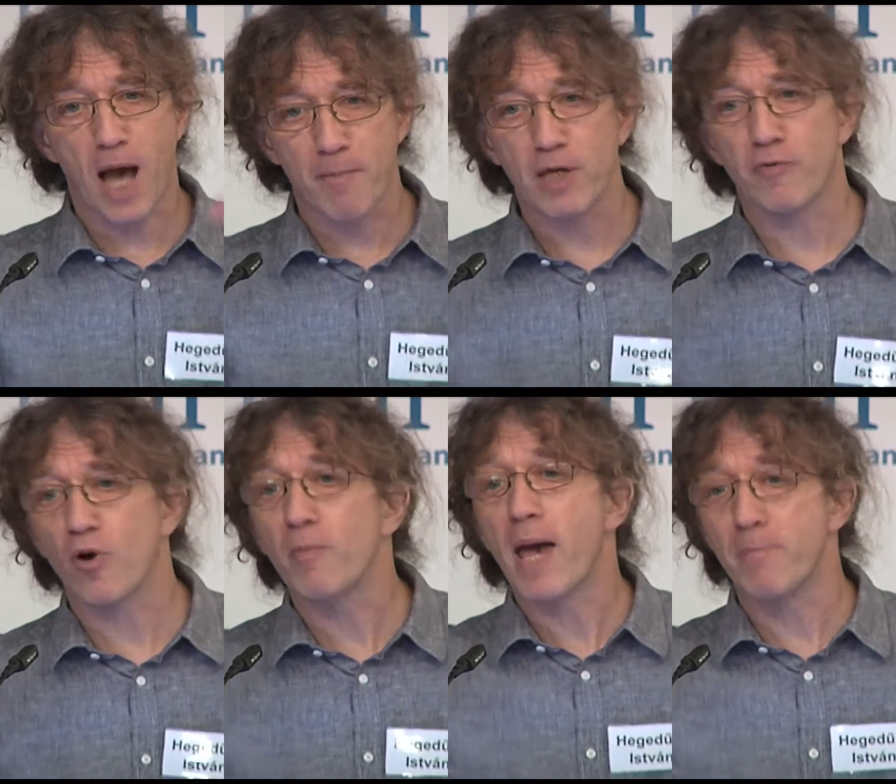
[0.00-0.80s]
coming
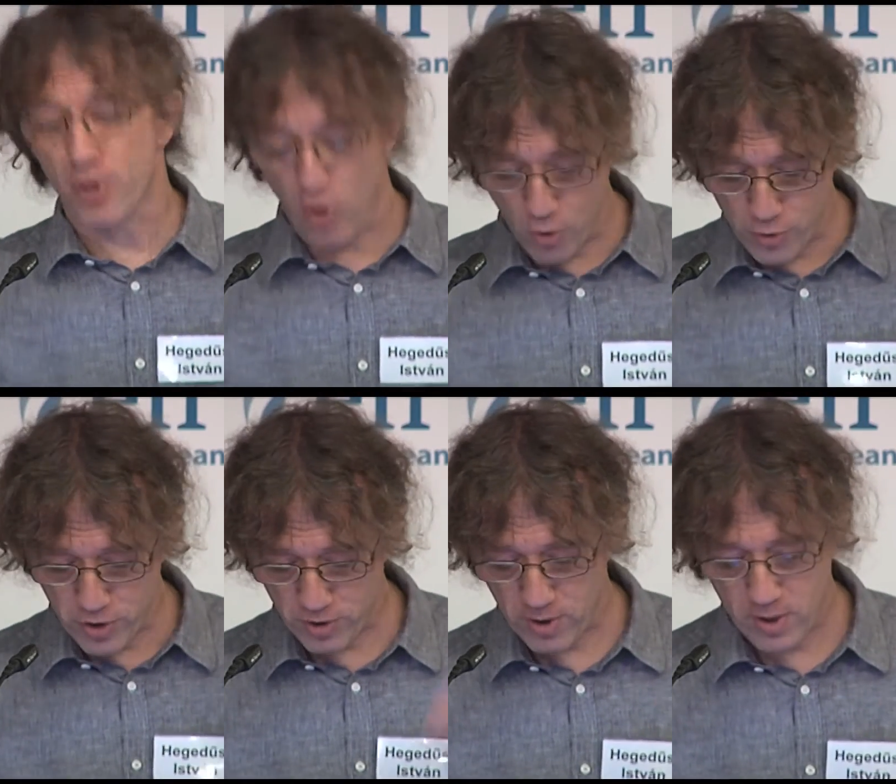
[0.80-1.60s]
from abroad,
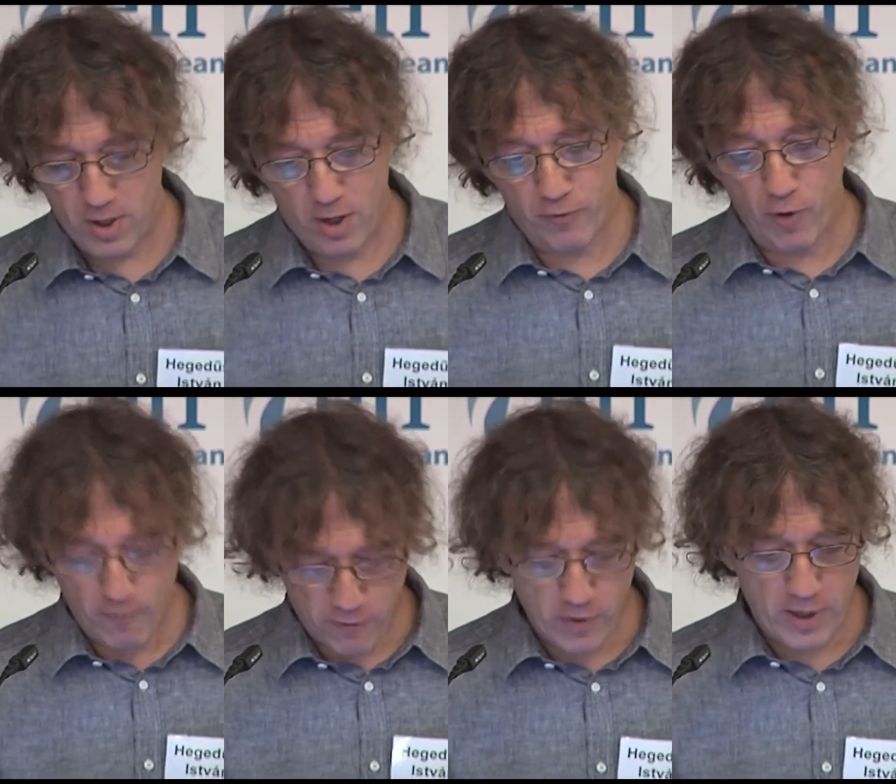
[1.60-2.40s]

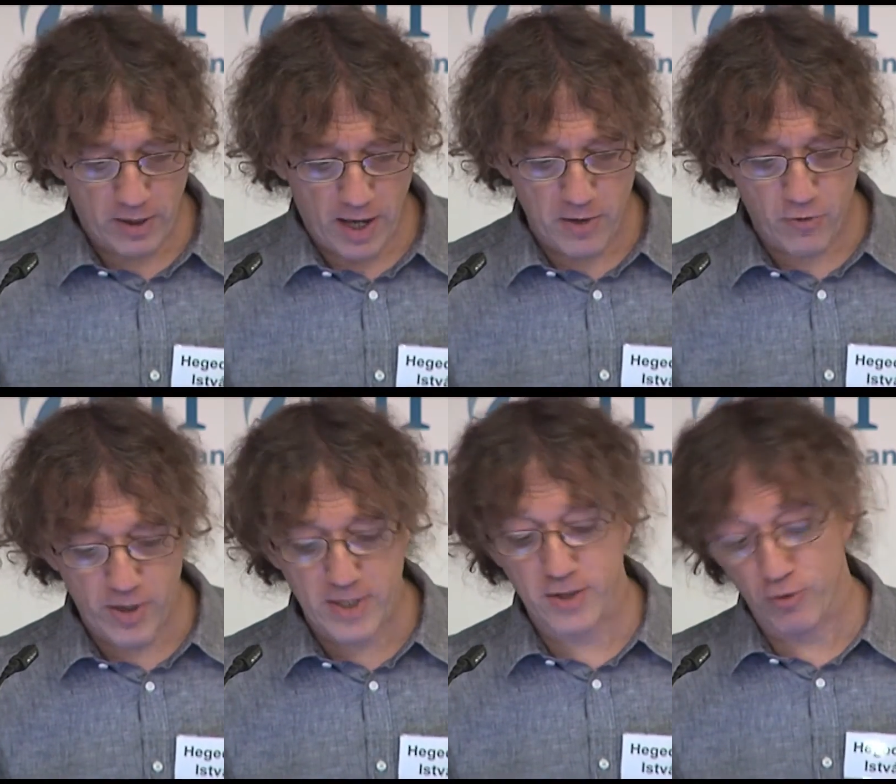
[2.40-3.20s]
from foreign
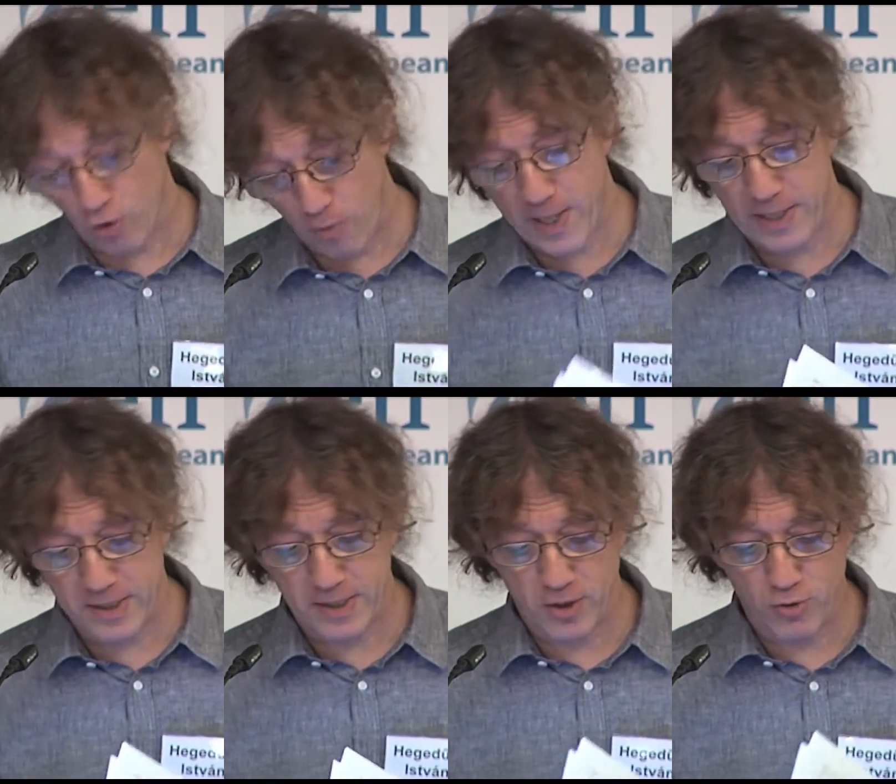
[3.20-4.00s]
countries, European
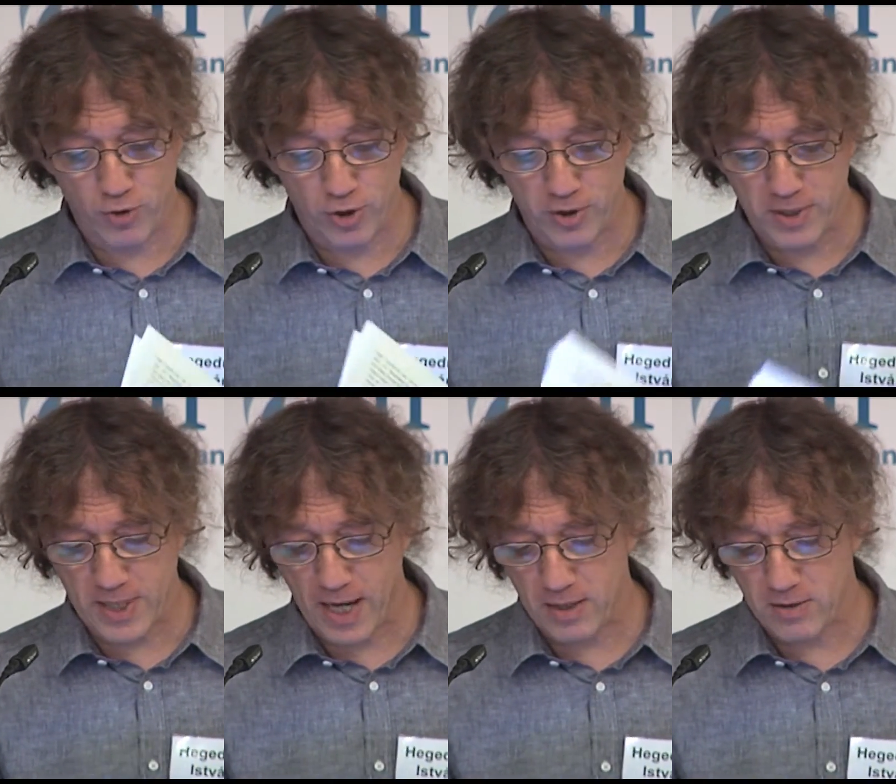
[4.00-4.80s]
institutions,
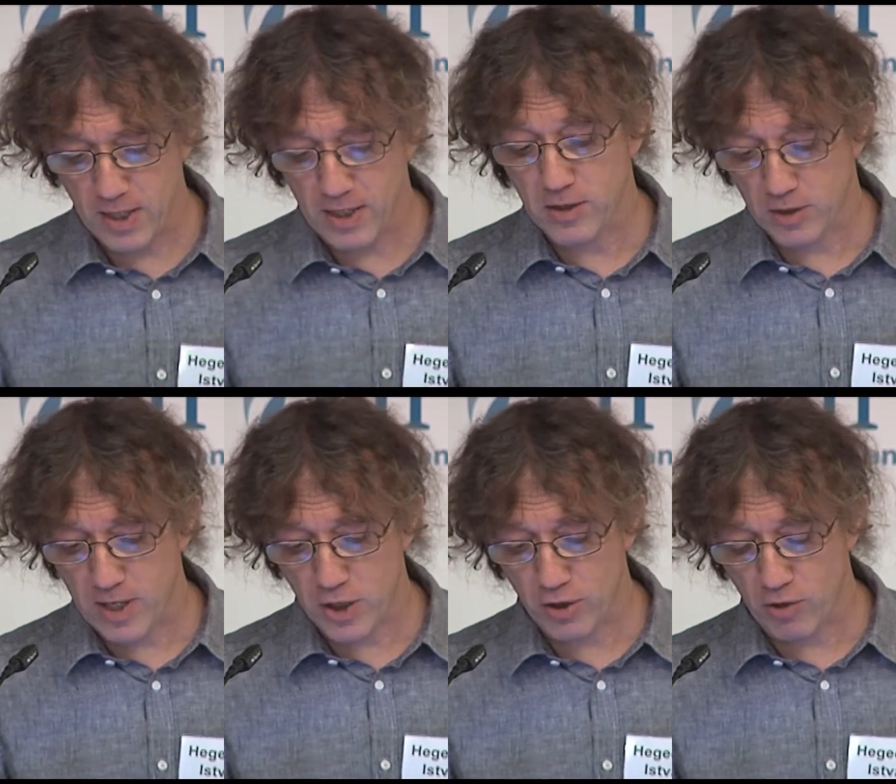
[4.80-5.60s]
and
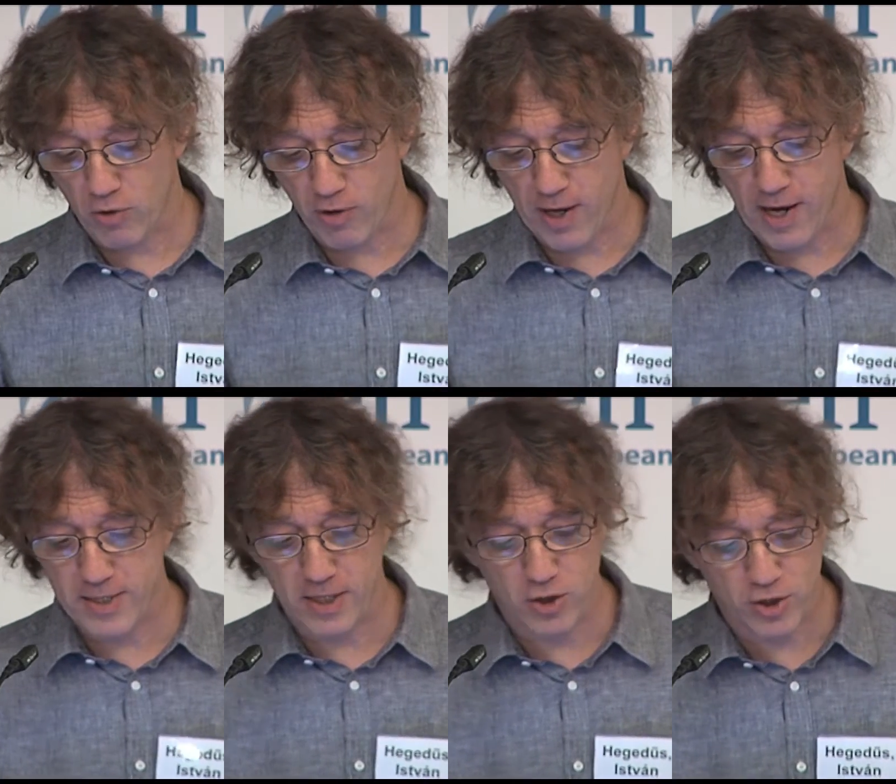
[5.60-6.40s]
international
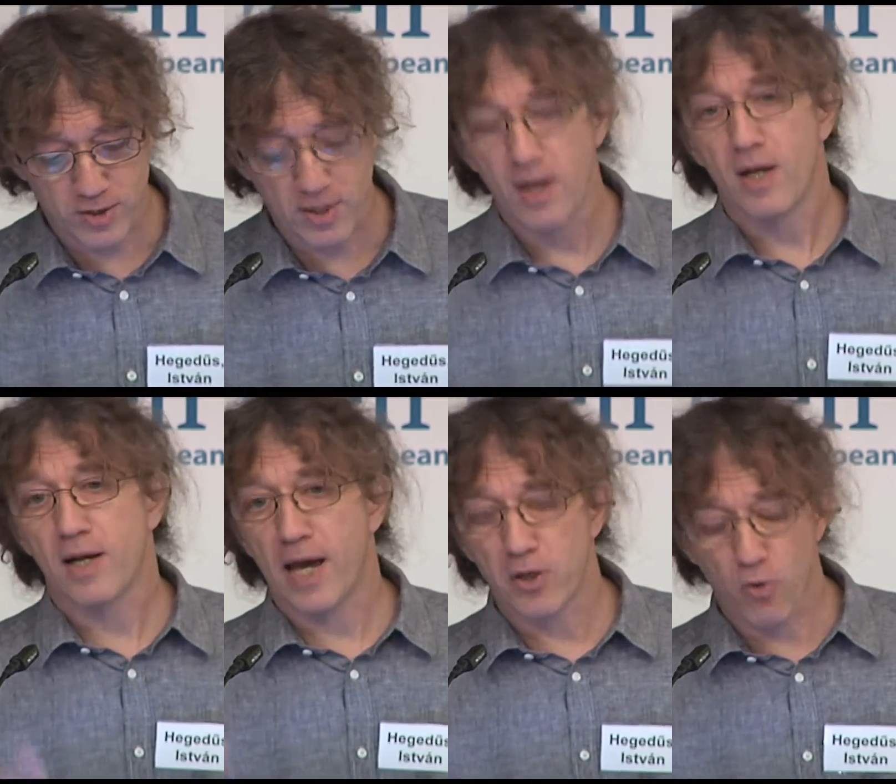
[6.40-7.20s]
organizations
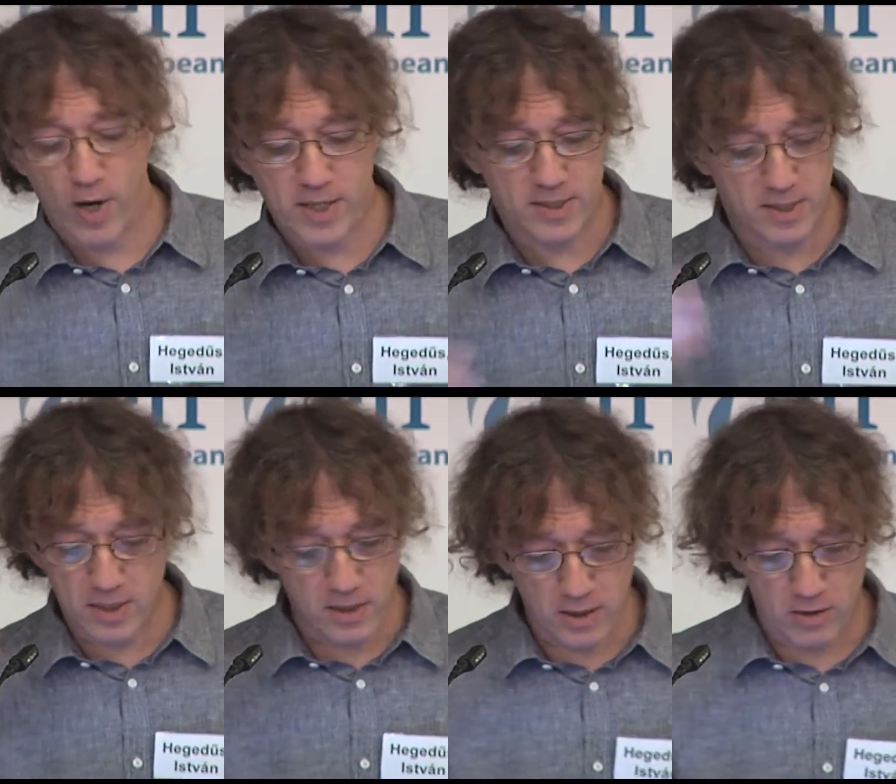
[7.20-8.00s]
like
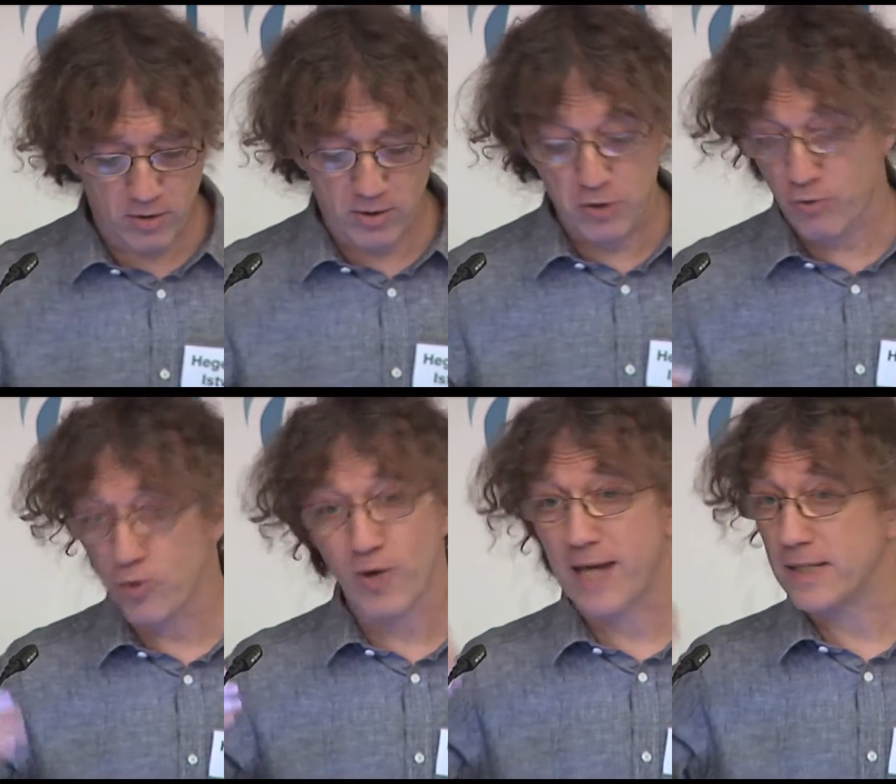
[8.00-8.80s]
OSCE, the
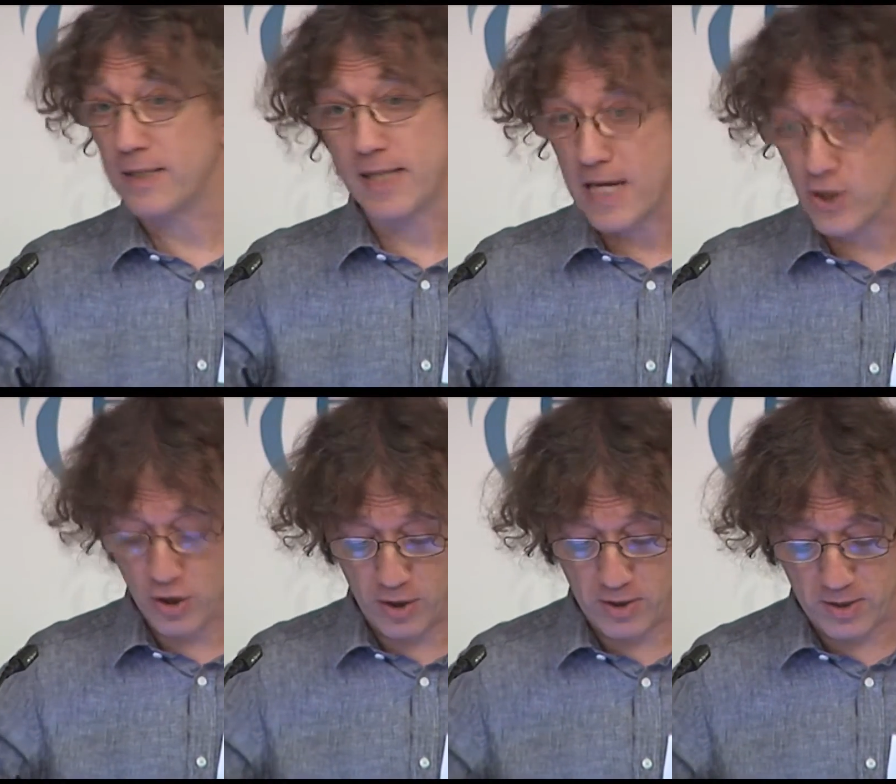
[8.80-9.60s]
United
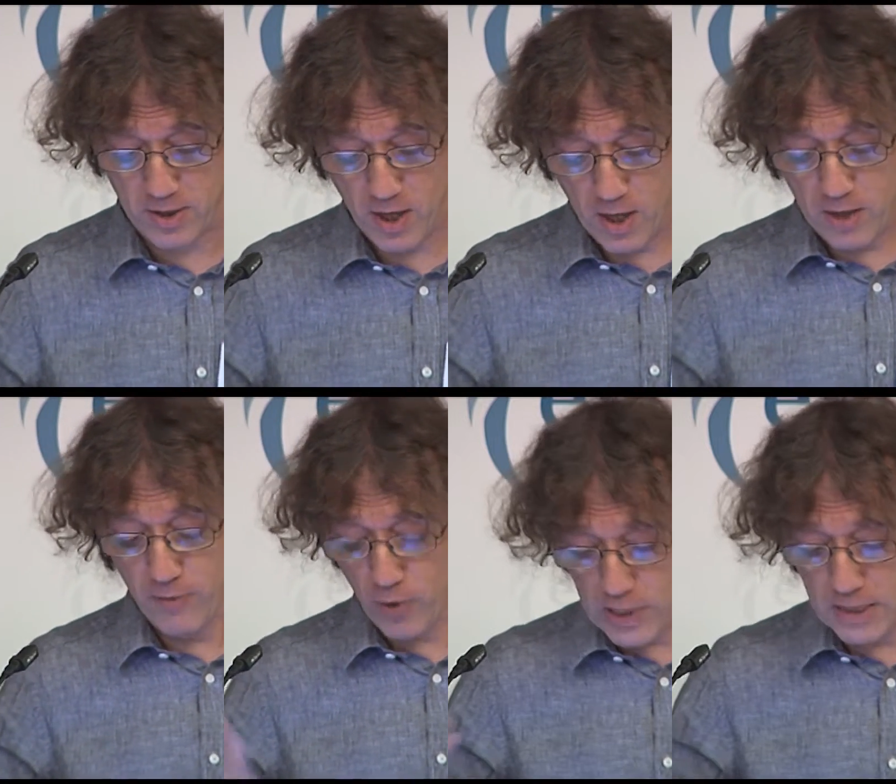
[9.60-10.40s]
Nations, the
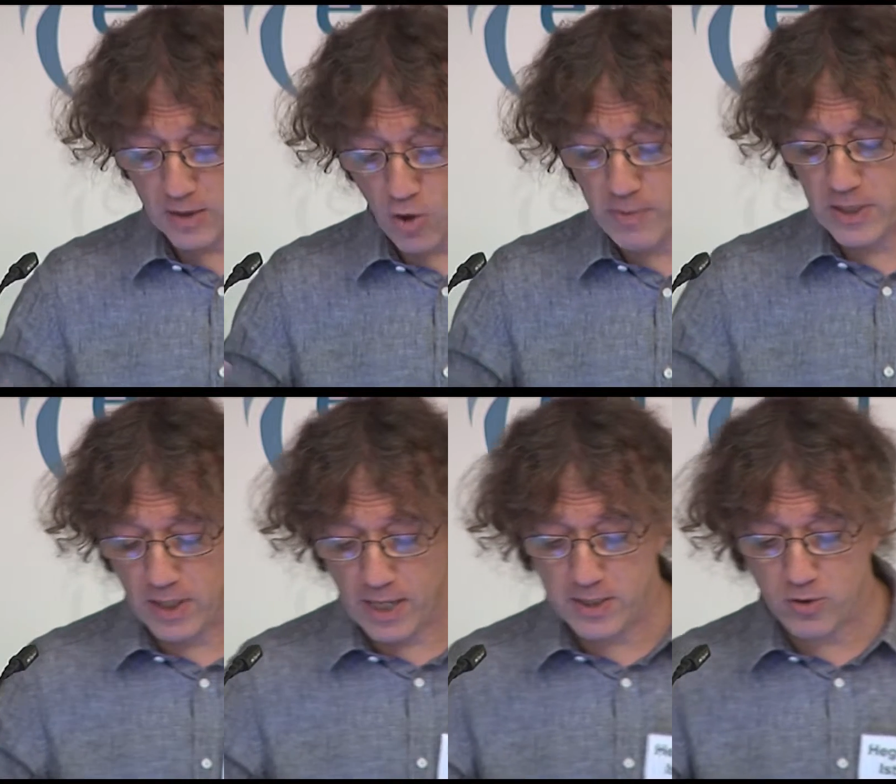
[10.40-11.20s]
Venice
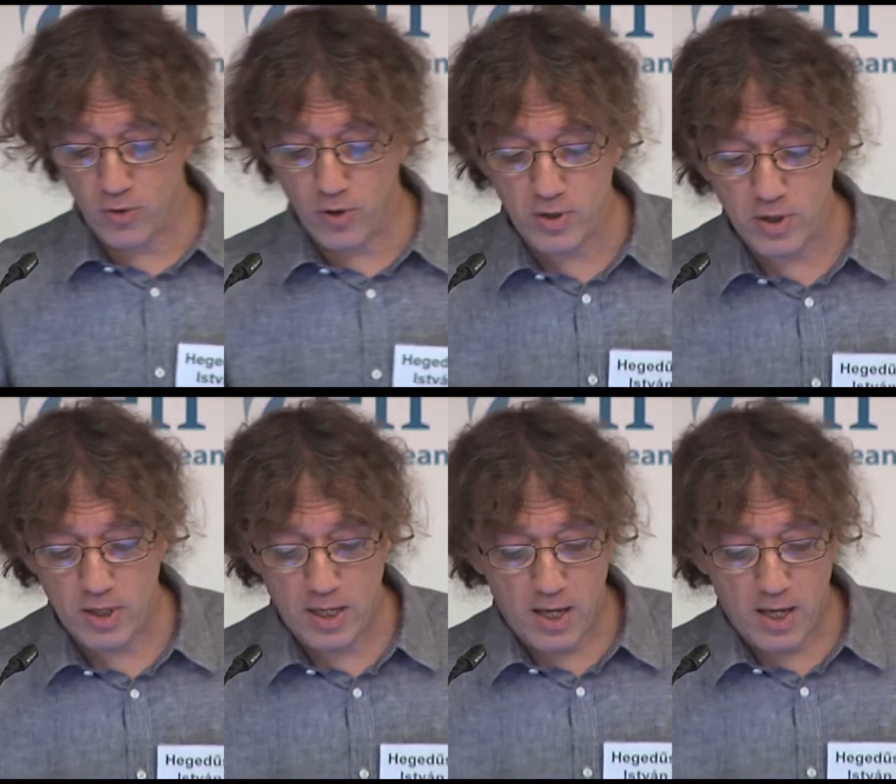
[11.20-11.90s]
Committee, and so on